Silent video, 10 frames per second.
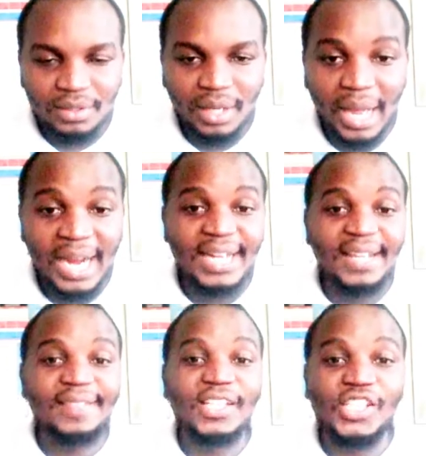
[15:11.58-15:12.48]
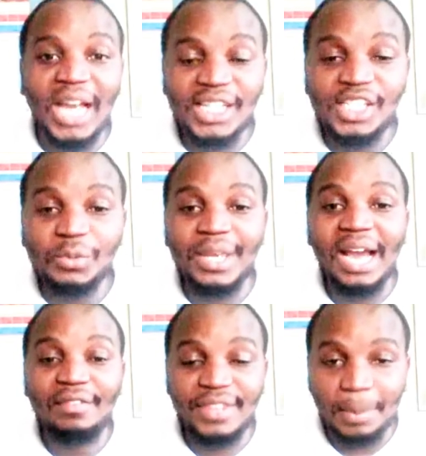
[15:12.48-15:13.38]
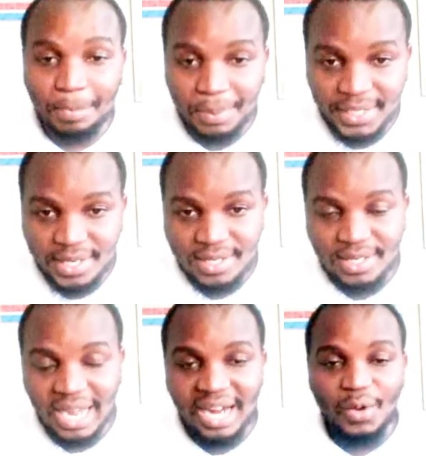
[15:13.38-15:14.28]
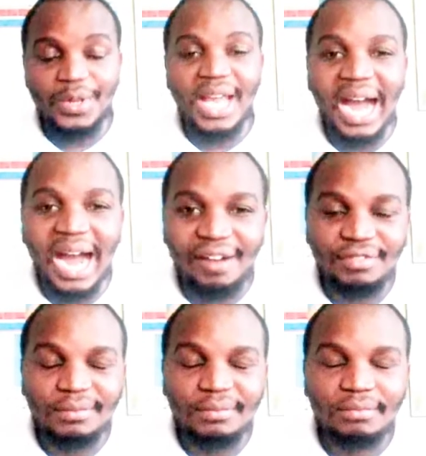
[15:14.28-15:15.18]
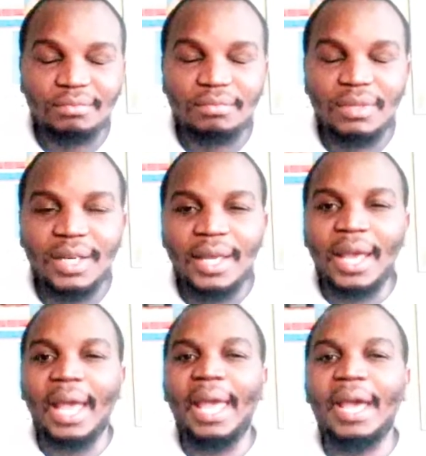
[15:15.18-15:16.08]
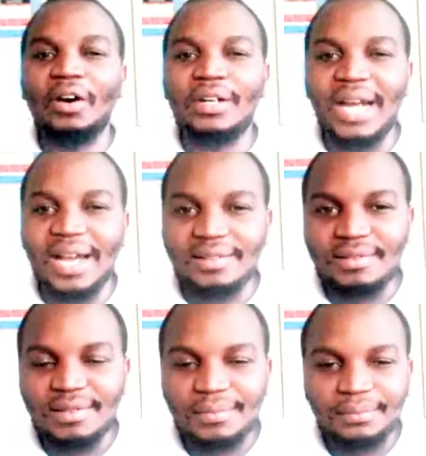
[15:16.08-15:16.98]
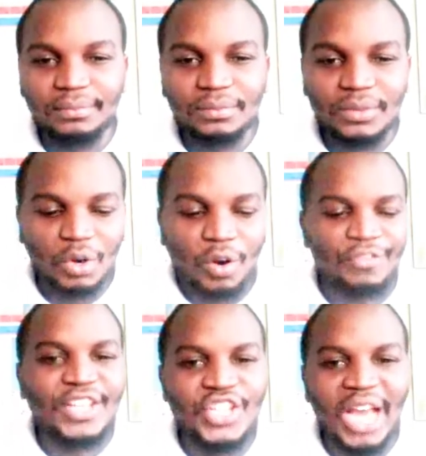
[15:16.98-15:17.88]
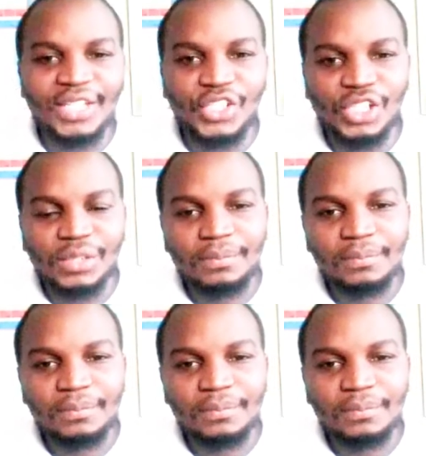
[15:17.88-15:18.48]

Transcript: And in the church, we have the priest and we have elders of the church,